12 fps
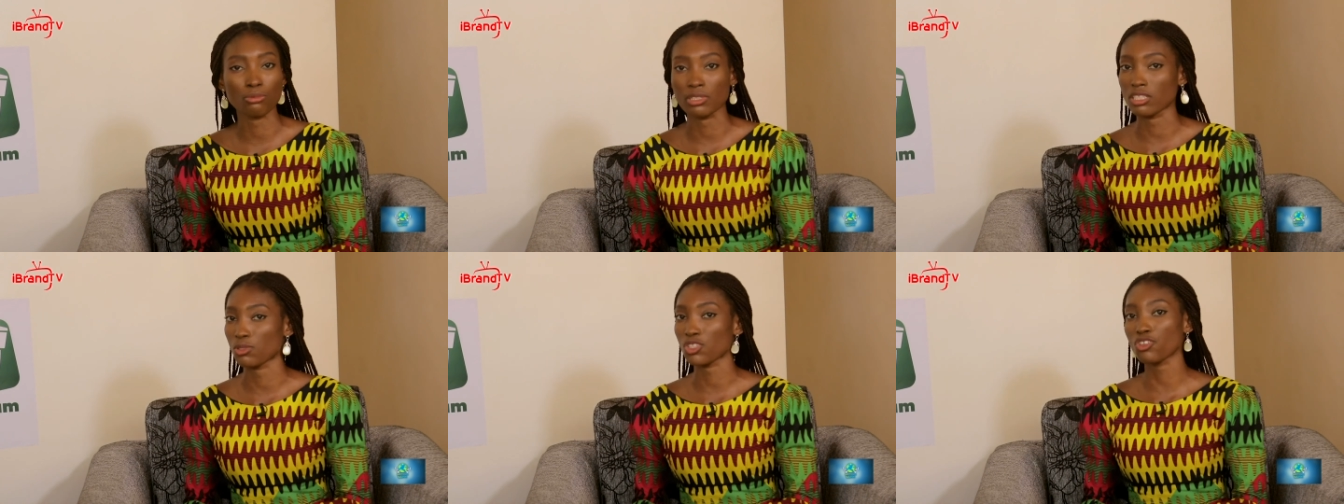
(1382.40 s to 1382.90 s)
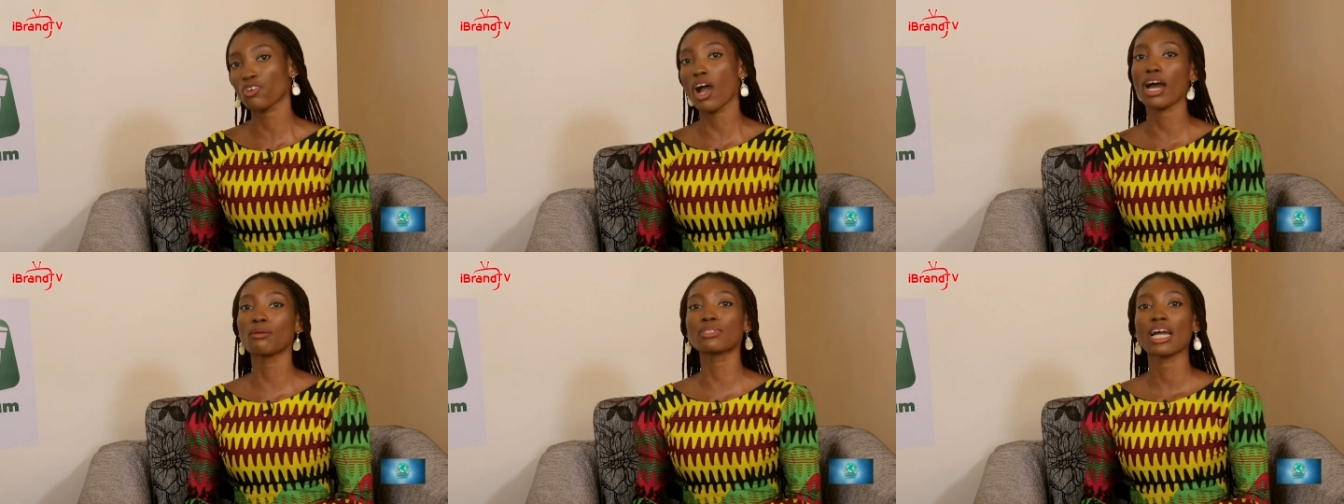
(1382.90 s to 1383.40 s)

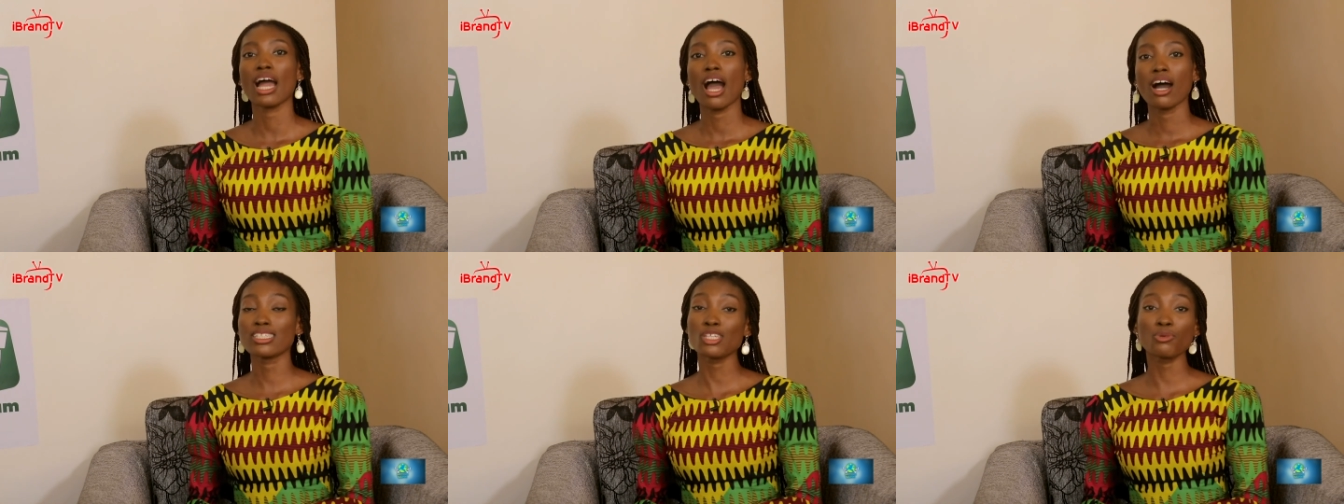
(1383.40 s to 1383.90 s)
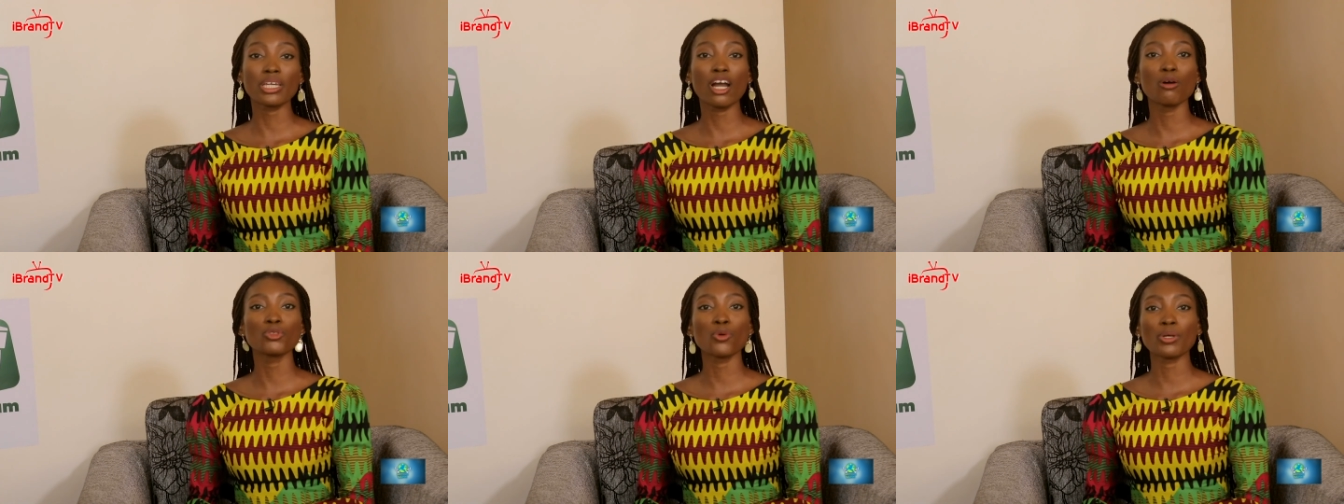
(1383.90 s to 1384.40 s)
subscribed. Until we
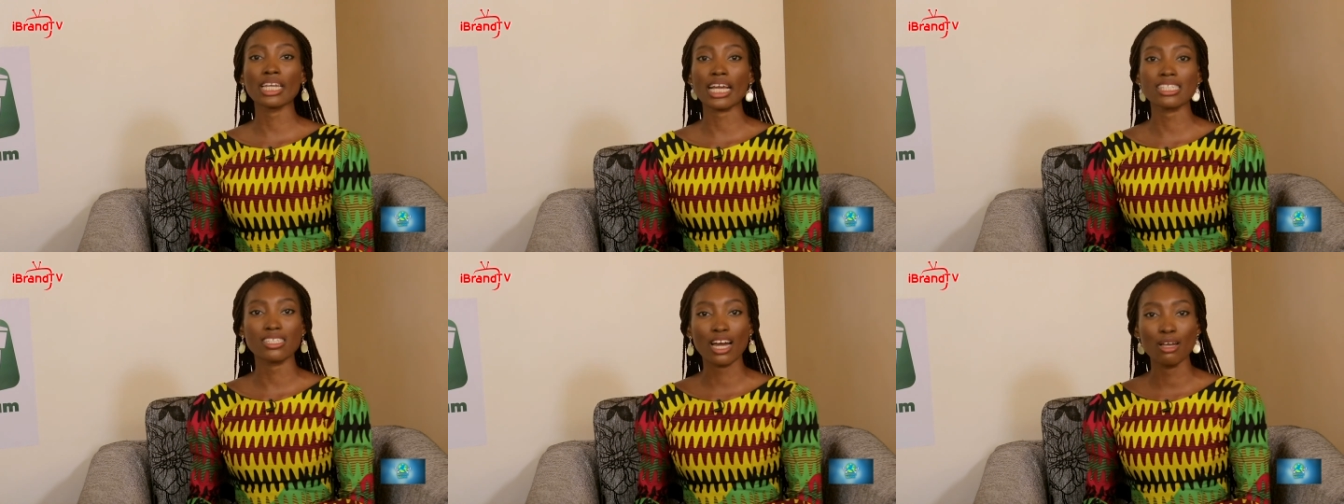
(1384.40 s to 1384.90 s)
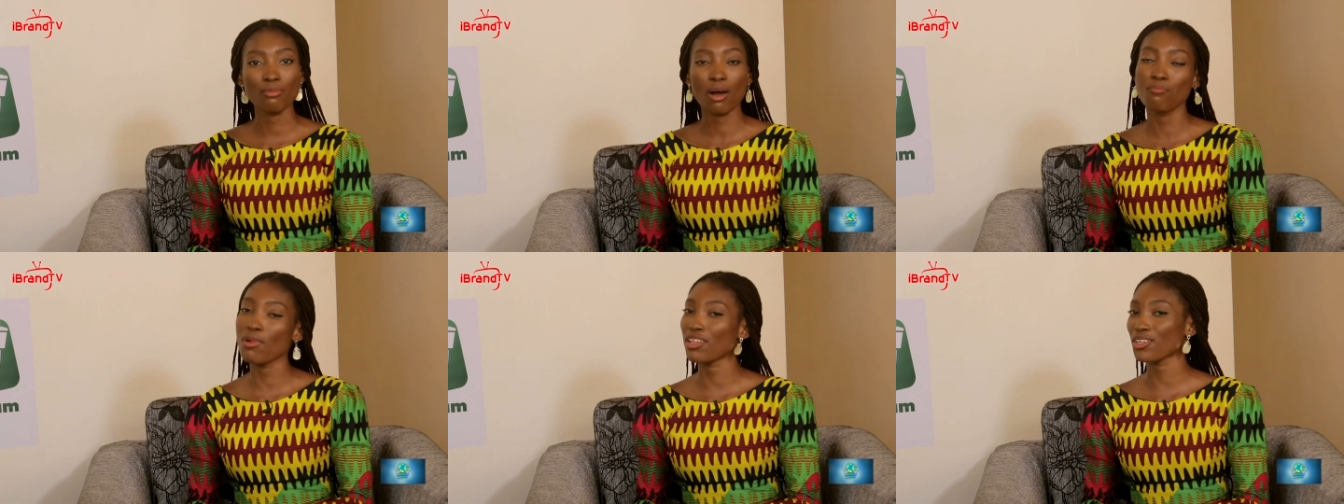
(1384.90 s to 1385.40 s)
come your way next time,
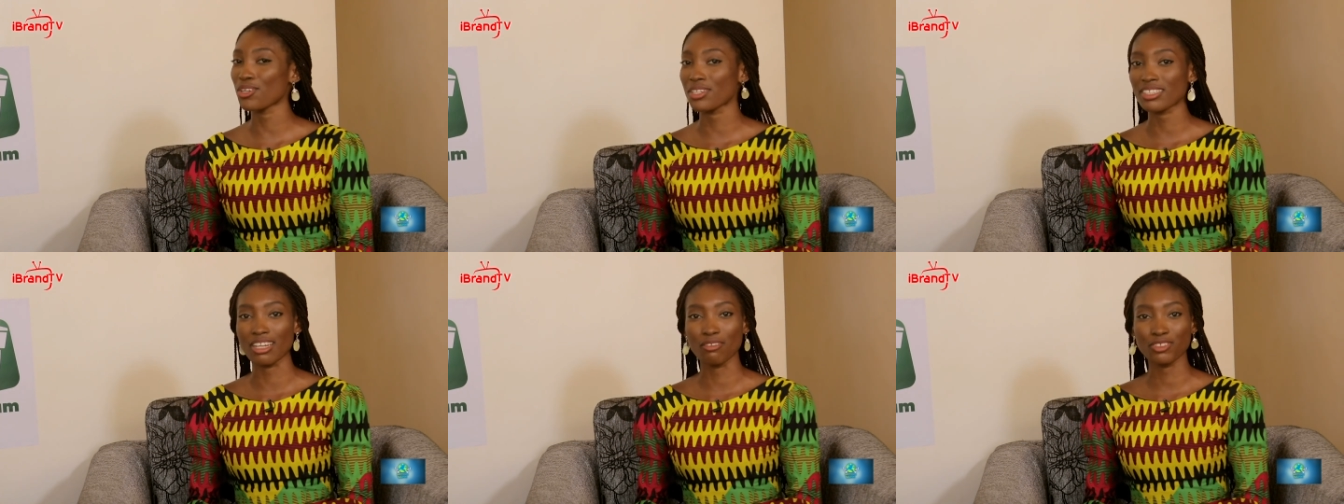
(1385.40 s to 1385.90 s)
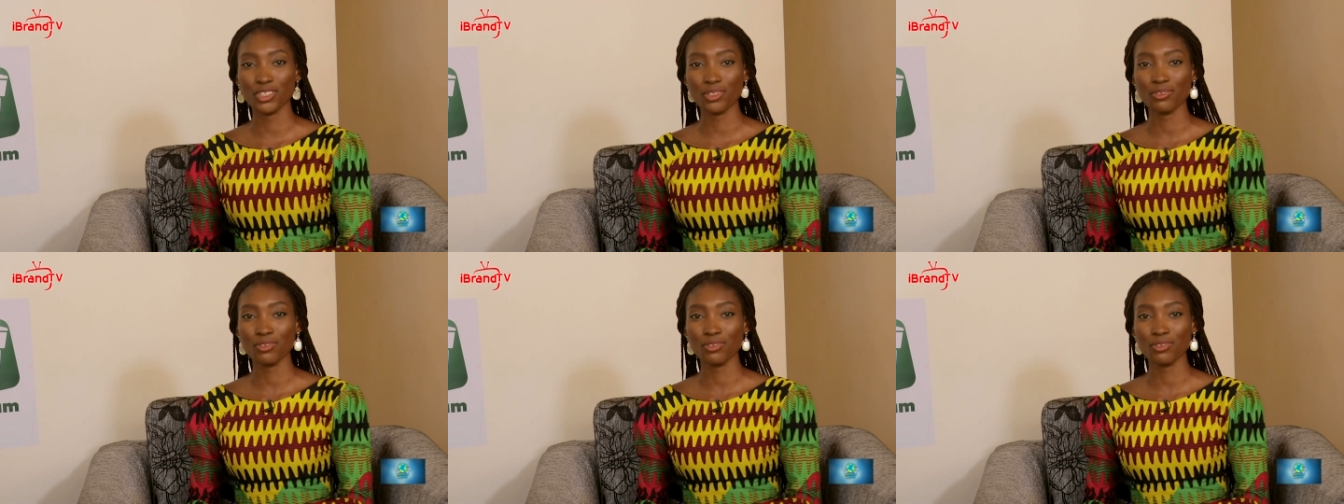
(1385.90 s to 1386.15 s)
Mother Earth loves you.